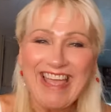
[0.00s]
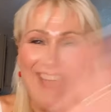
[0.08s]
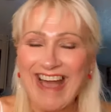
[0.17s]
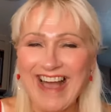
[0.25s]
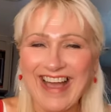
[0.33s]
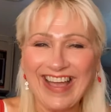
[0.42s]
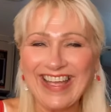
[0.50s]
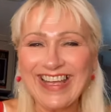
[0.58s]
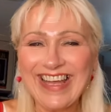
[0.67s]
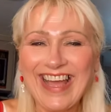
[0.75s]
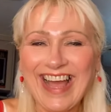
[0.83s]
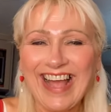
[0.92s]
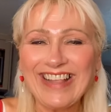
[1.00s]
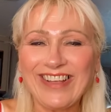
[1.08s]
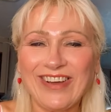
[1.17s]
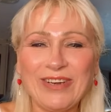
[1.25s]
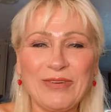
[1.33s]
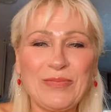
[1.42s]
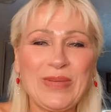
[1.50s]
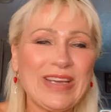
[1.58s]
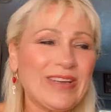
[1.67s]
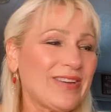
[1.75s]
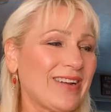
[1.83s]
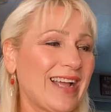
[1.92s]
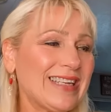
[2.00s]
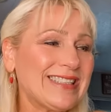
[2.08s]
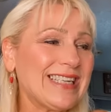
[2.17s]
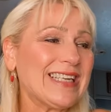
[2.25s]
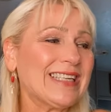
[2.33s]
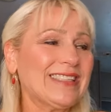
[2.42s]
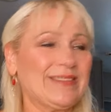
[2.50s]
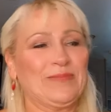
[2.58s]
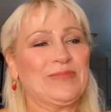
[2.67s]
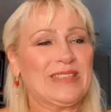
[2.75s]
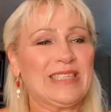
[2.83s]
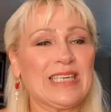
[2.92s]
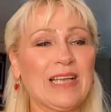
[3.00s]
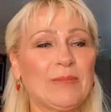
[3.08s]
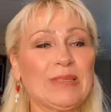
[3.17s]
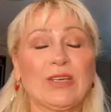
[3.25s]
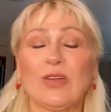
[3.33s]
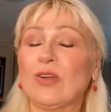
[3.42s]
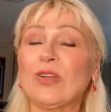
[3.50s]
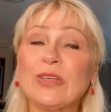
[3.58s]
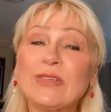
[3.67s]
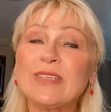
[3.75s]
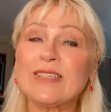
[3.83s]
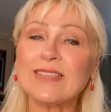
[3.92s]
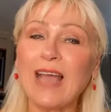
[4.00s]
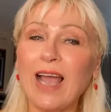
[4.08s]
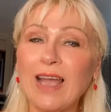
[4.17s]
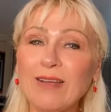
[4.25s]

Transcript: I, I thought it would be a good idea to come a little earlier since I